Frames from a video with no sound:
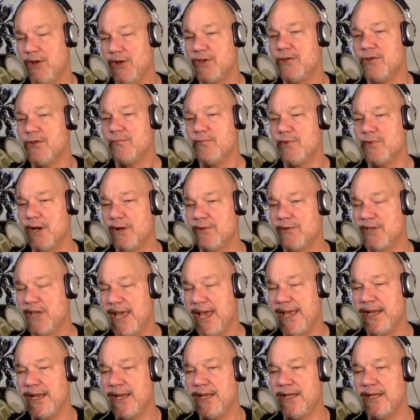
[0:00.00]
you know
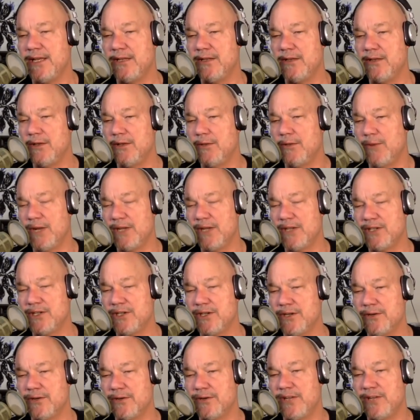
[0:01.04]
Dana and the rest of
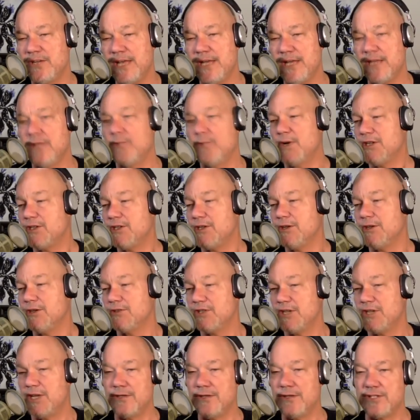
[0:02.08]
your
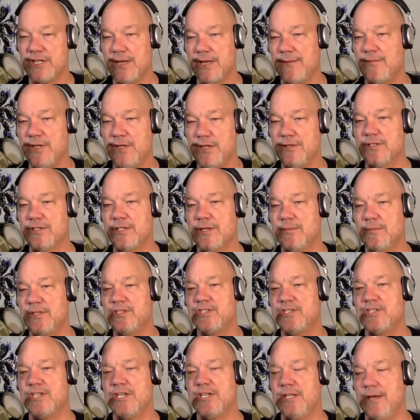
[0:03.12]
sales staff deals up the
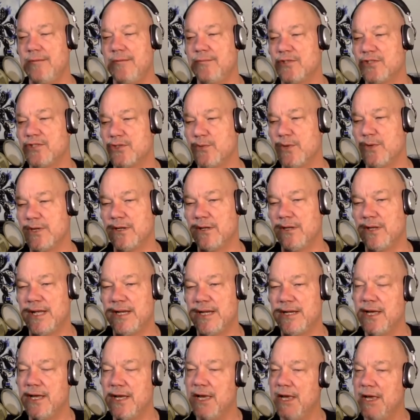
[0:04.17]
C-level suite a lot.
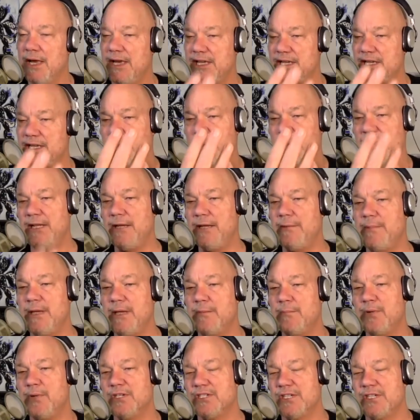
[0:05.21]
Is it mainly being
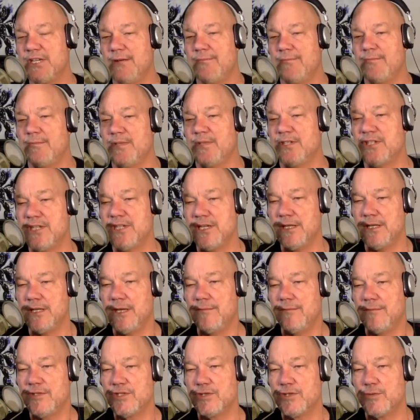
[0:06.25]
pushed down from the
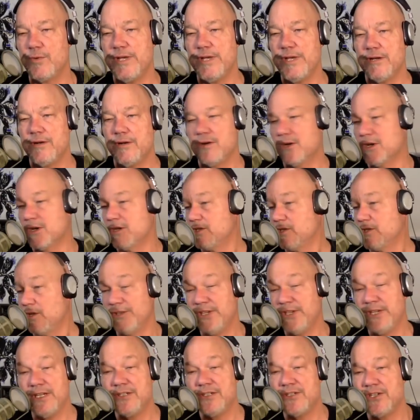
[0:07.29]
C-level suite, or
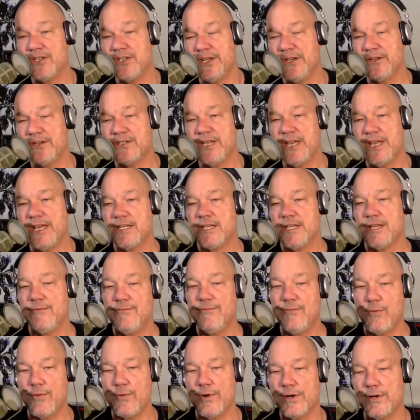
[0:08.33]
consulting engineers asking
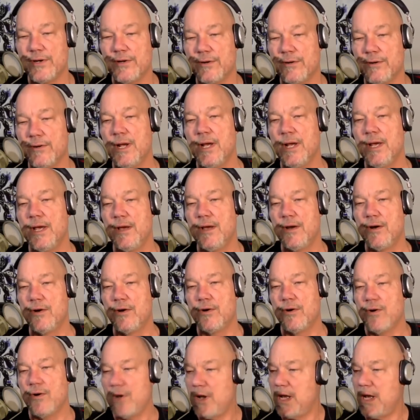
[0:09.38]
for it, or
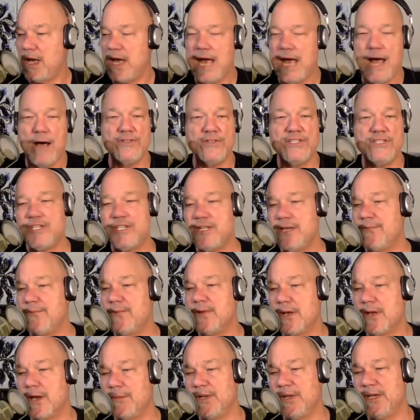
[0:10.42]
how is this even
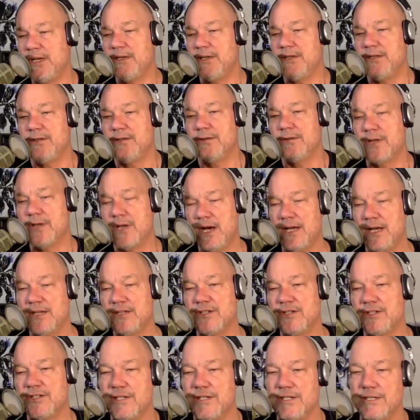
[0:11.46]
coming into
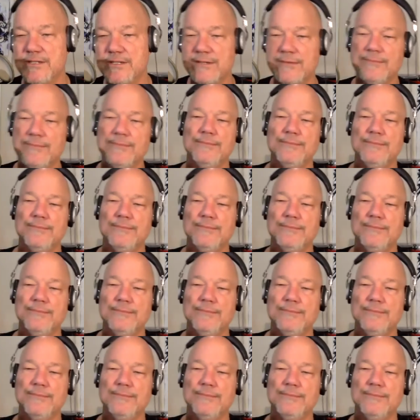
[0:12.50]
consciousness?